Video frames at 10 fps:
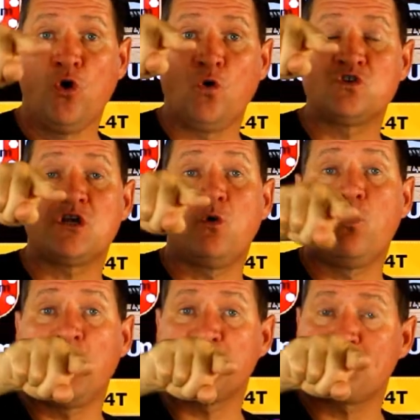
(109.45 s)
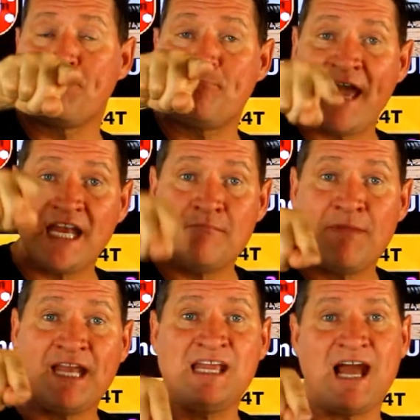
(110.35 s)
Also watch many,
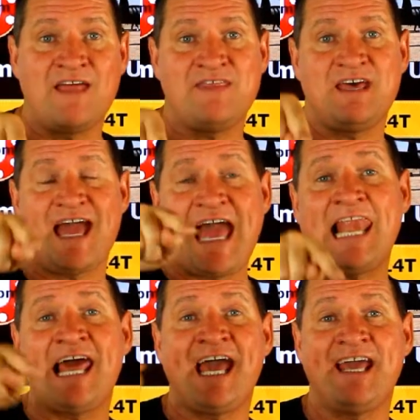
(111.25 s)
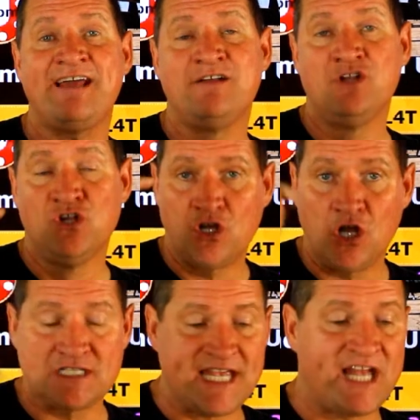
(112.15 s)
many other LA
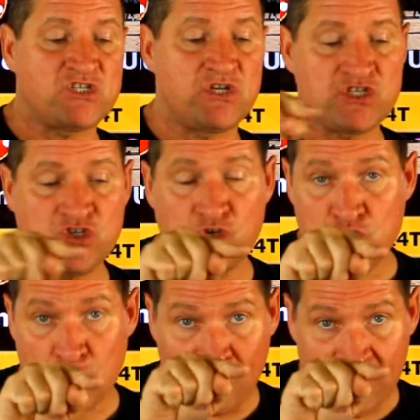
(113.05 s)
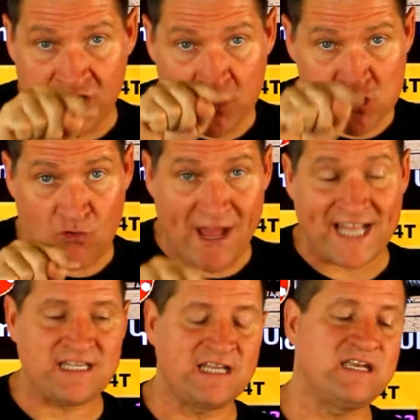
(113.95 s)
Los Angeles YouTube videos
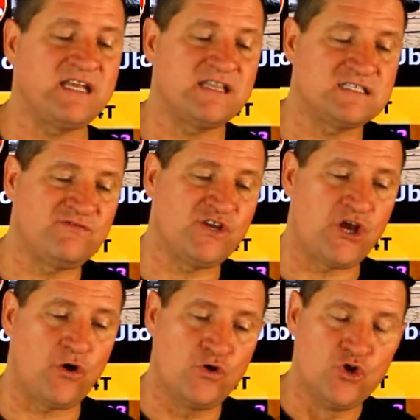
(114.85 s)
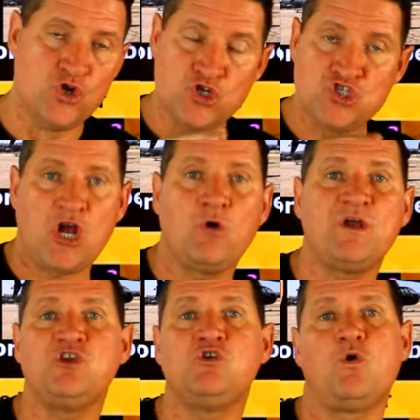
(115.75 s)
right underneath this video
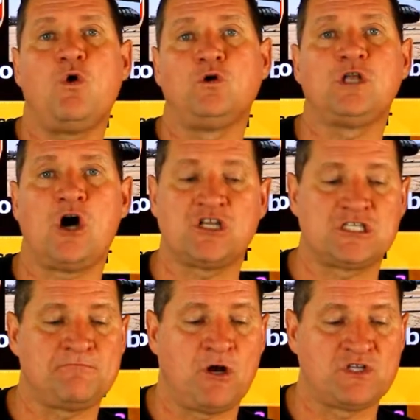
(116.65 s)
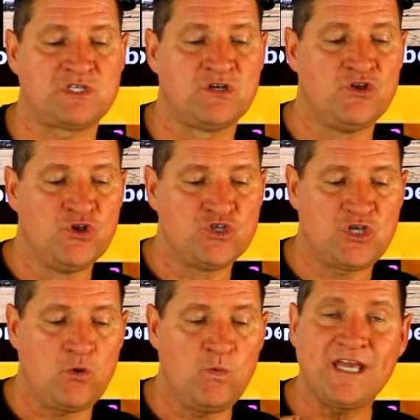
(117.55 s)
showing you all the hot spots,
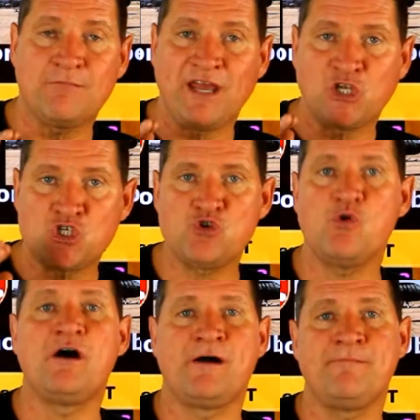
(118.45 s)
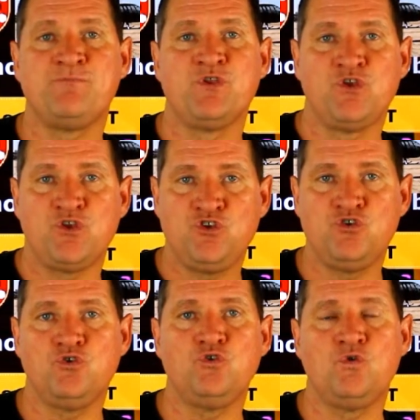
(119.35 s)
so we can make sure
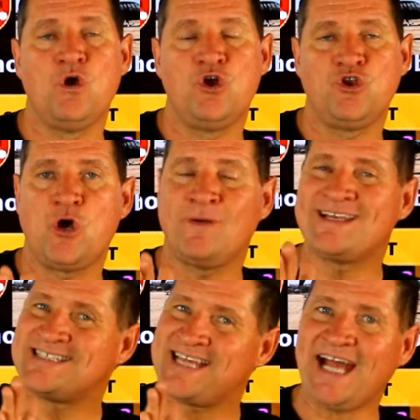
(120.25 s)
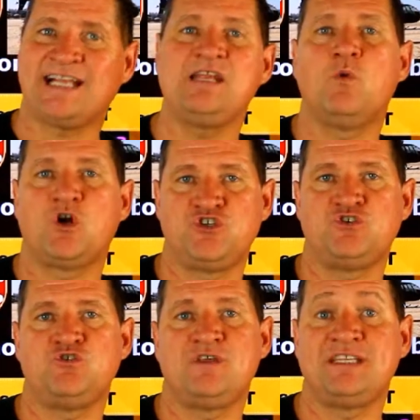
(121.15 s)
you know exactly what to
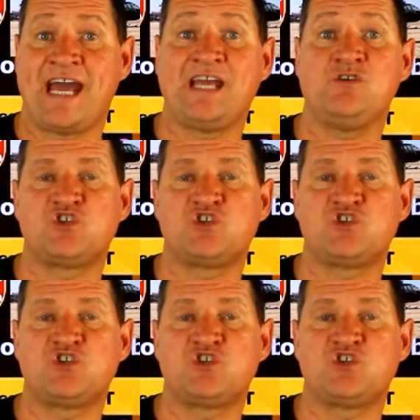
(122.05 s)
do the day you